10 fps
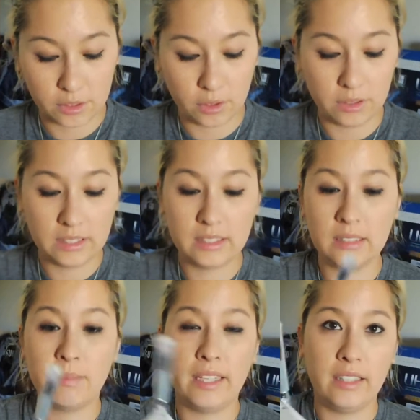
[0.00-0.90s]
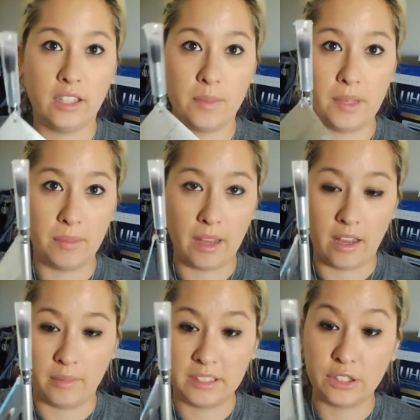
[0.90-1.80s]
So this is mainly going to be,
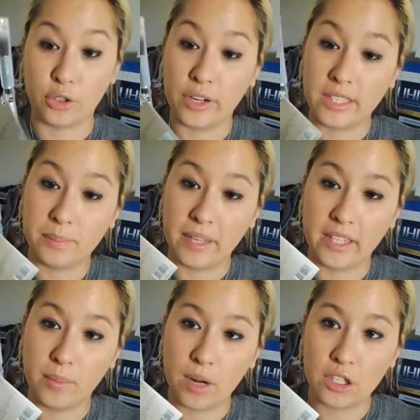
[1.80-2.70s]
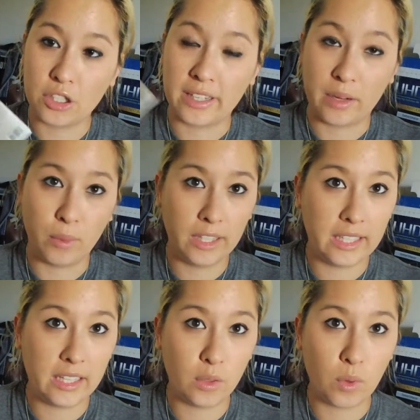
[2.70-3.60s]
this is a crease blending brush, and I
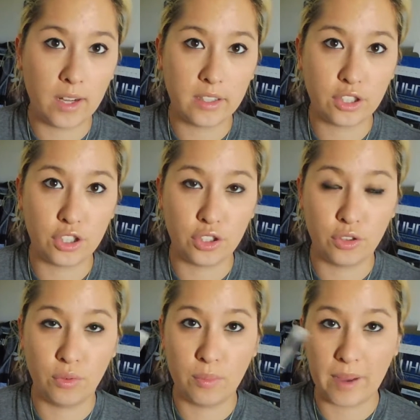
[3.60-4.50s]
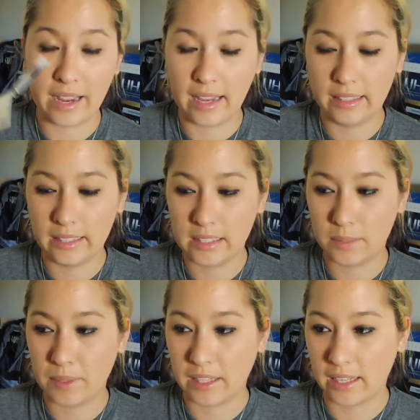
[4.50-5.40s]
really needed one to do my
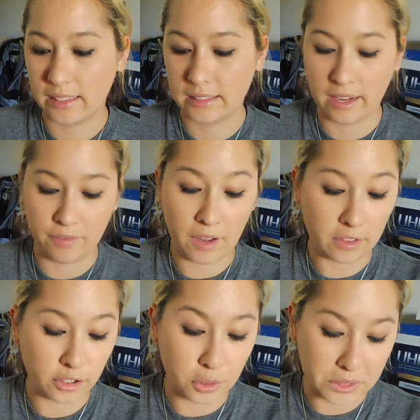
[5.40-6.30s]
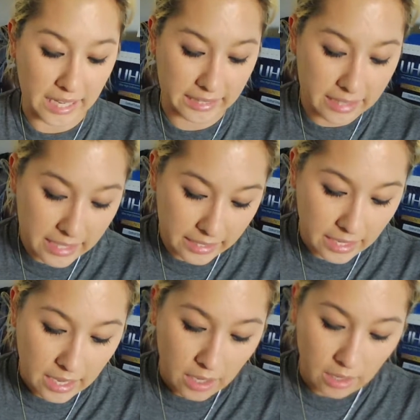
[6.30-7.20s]
eyelids because I found a new
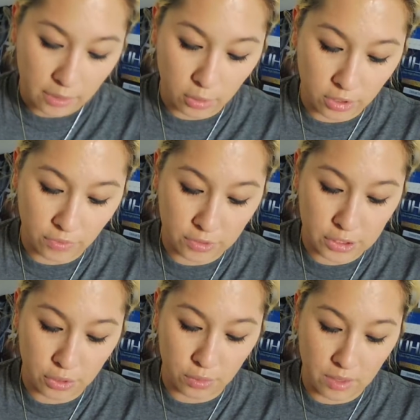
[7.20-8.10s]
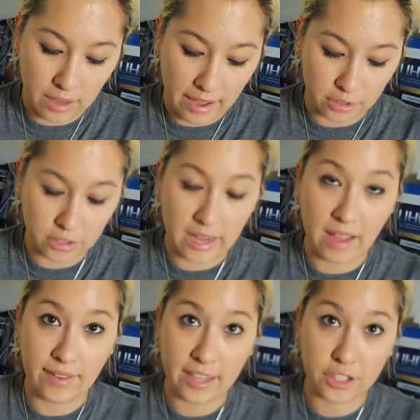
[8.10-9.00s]
technique in order to actually
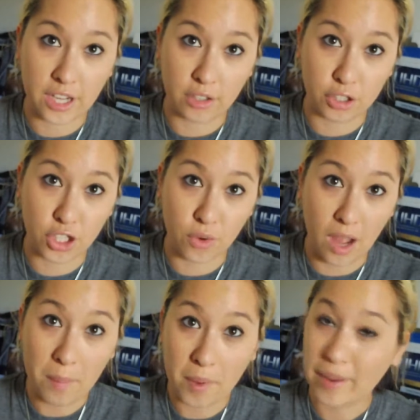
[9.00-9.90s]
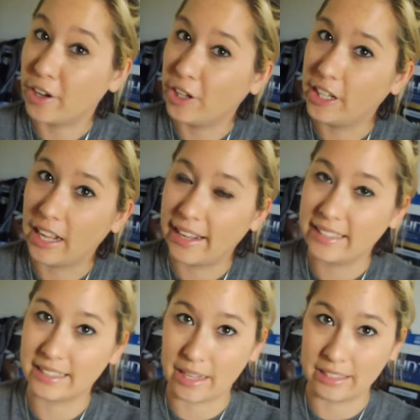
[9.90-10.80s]
have eyeshadow show up on my hooded
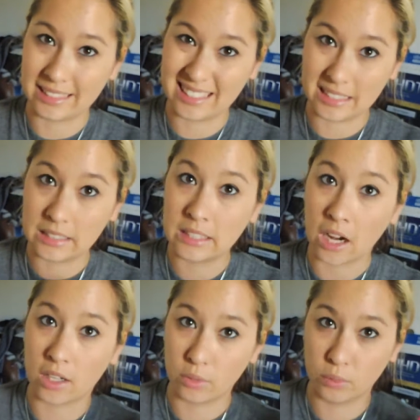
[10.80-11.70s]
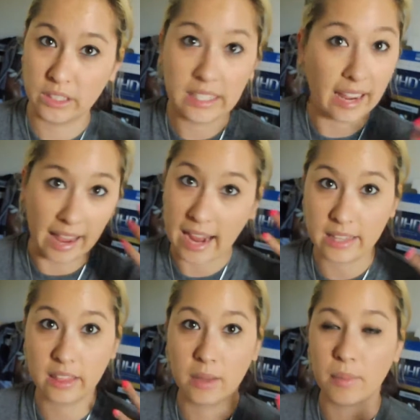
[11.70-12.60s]
eyes. They suck, really, I
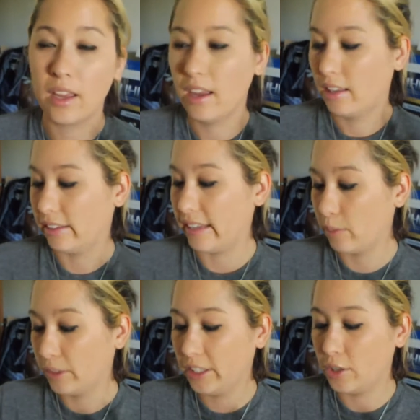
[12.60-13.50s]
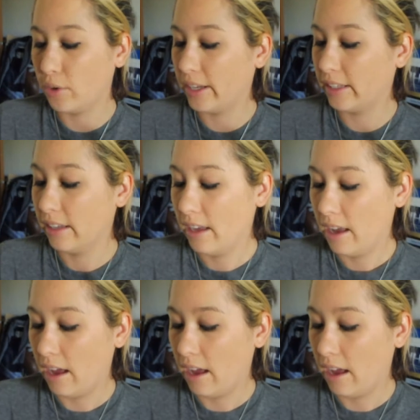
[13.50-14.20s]
hate them. They get really annoying.